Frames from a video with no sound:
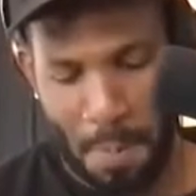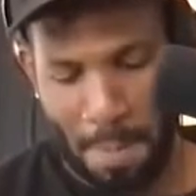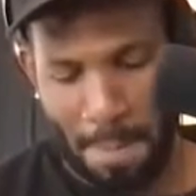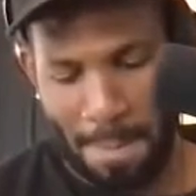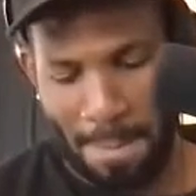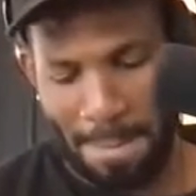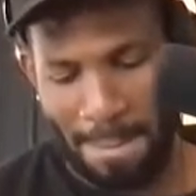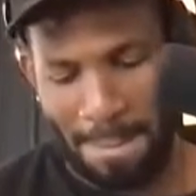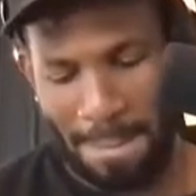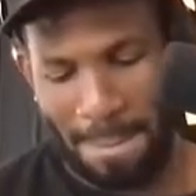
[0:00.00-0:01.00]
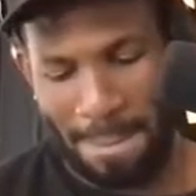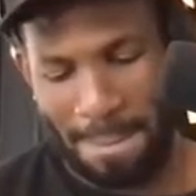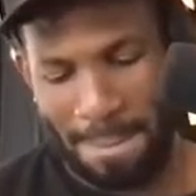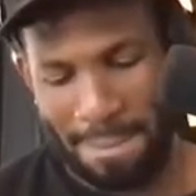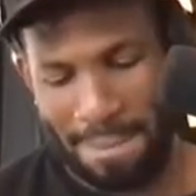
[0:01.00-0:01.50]

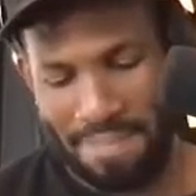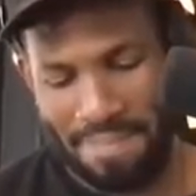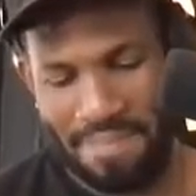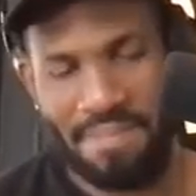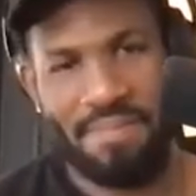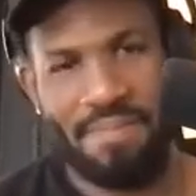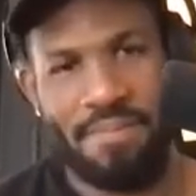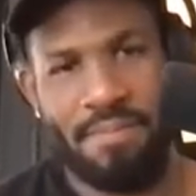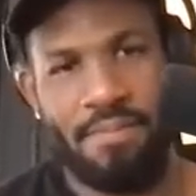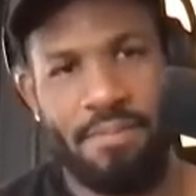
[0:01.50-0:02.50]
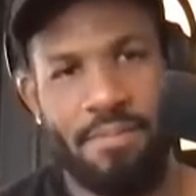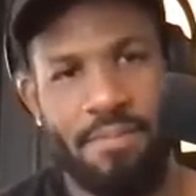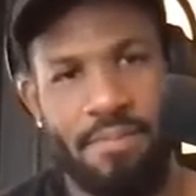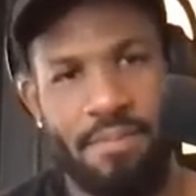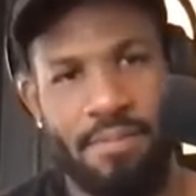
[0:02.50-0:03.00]
The person shown says nothing.